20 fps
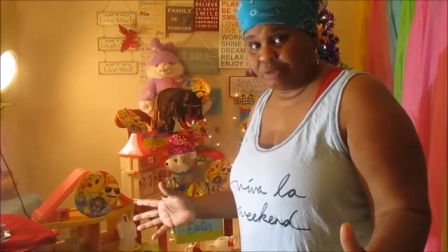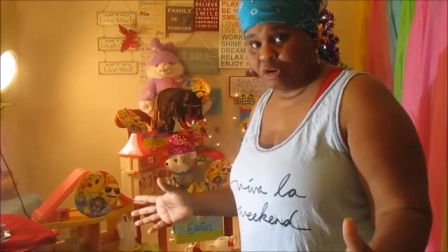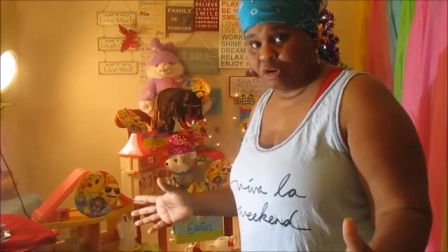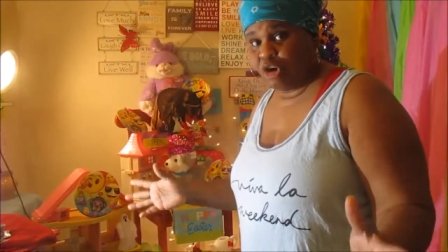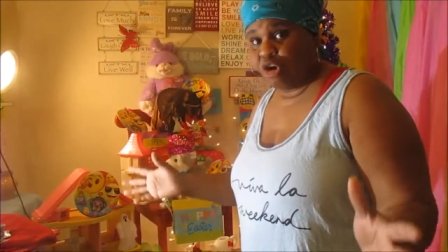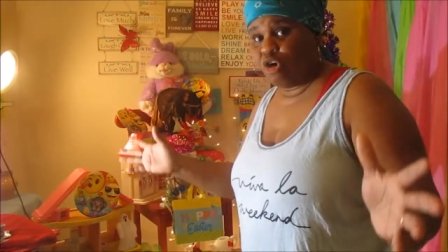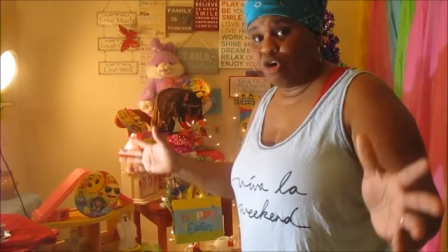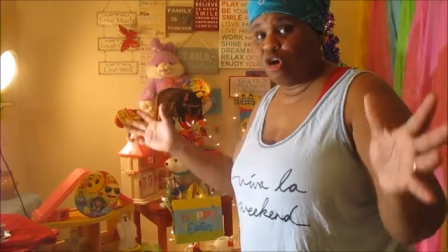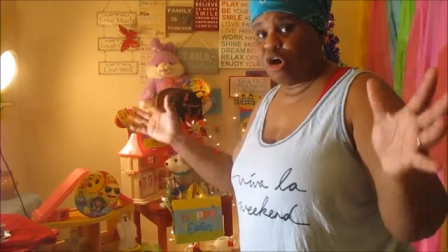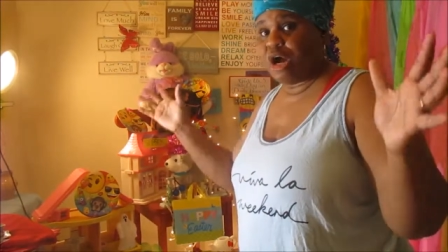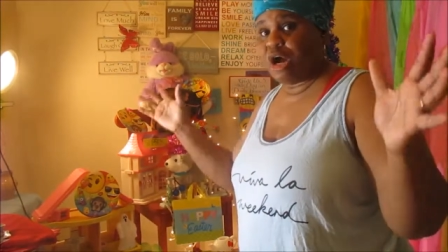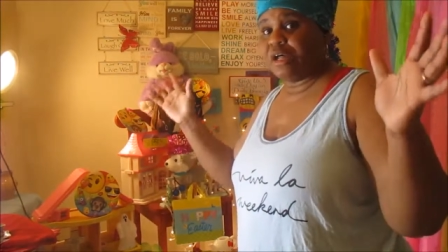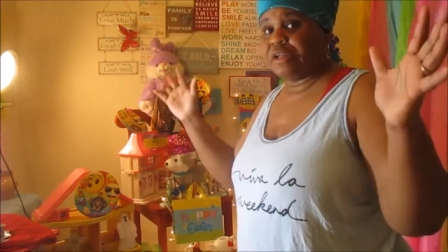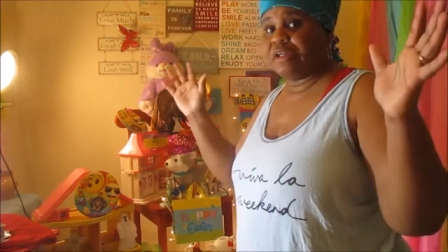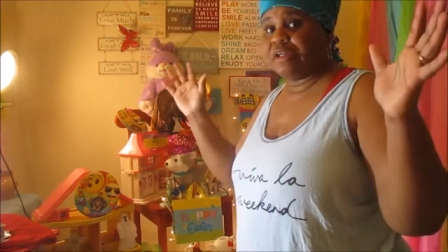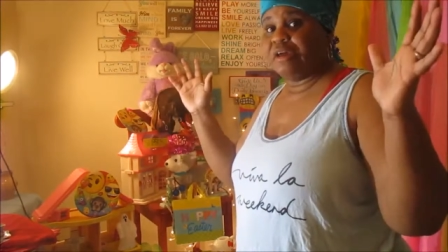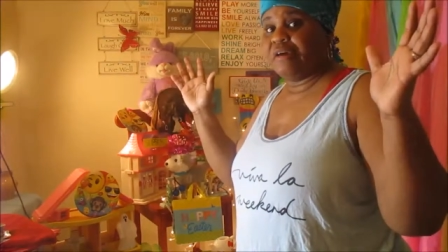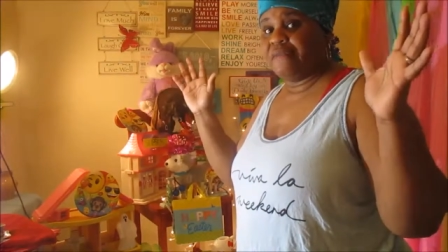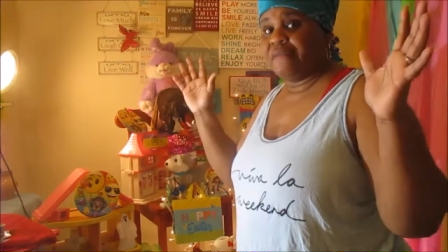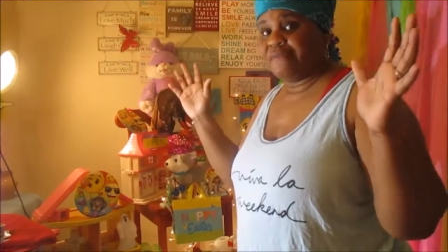
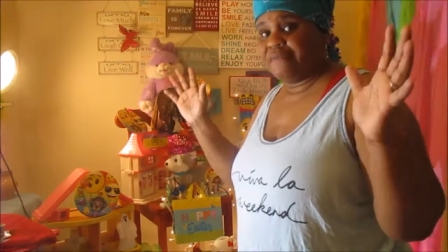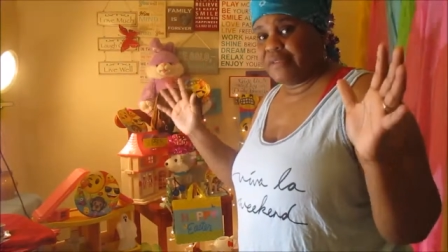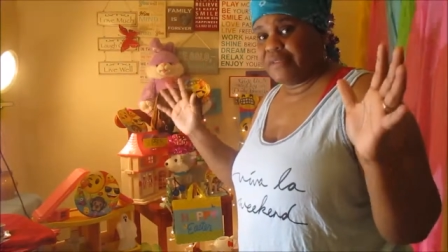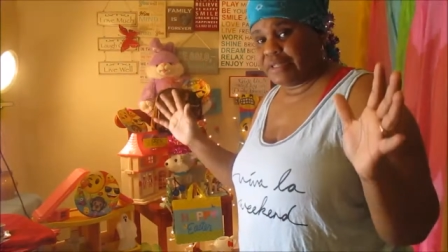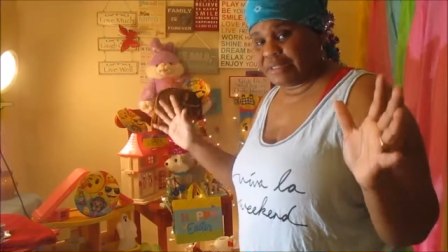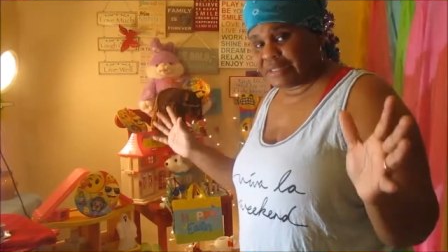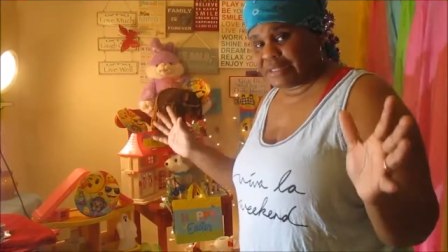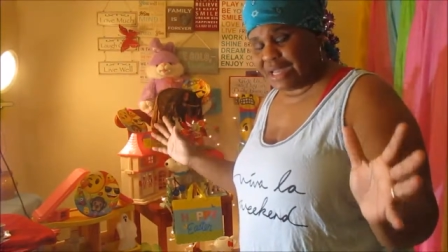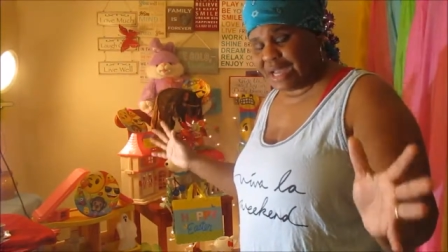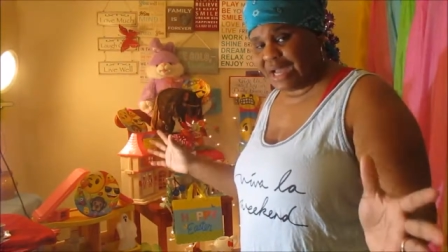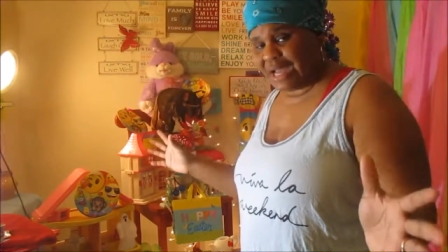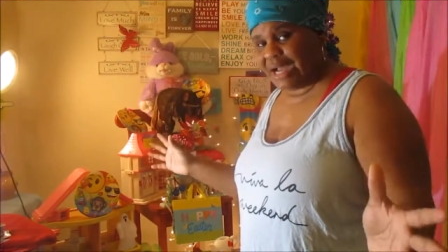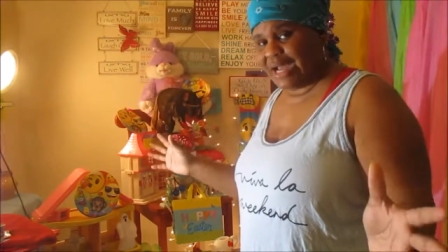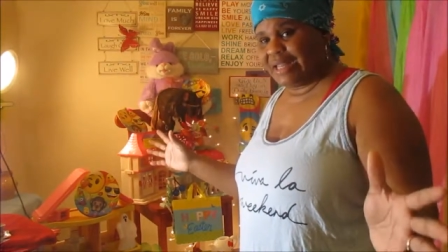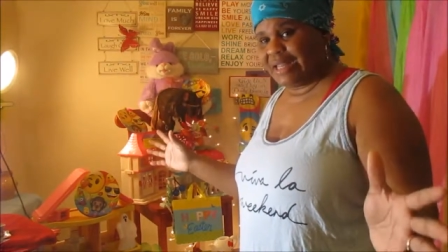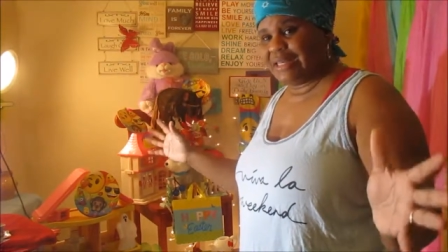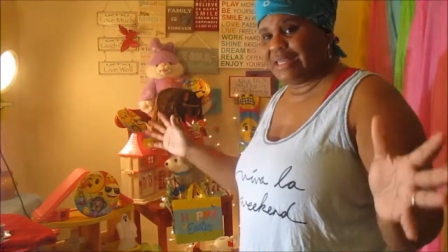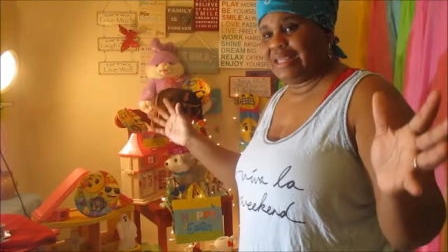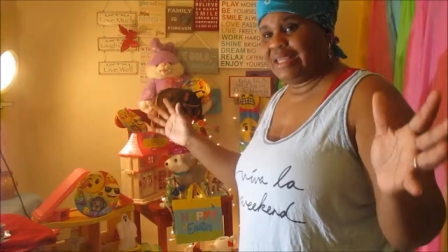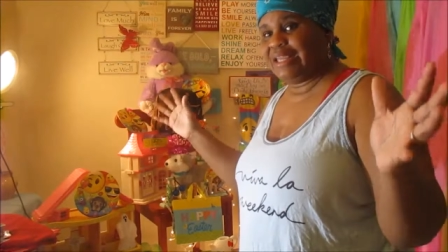on the
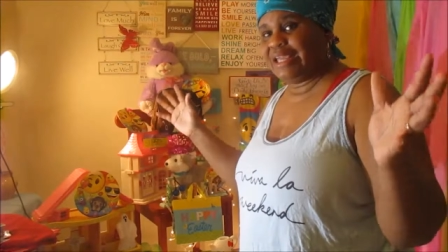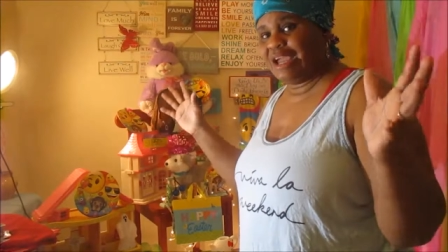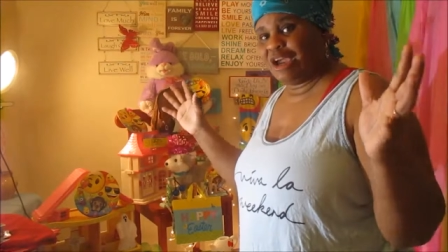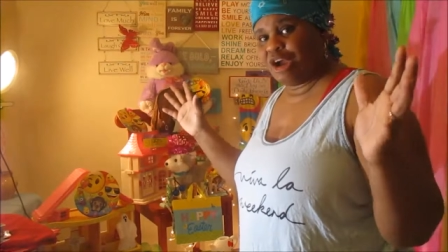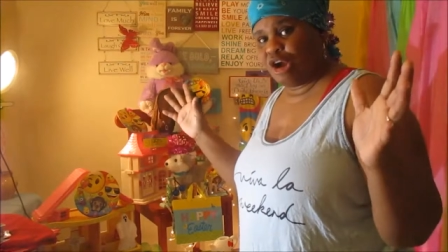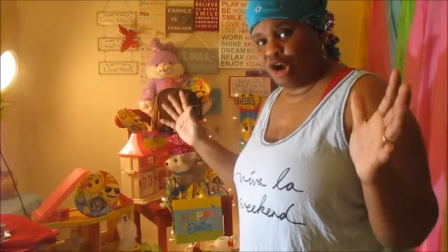tiny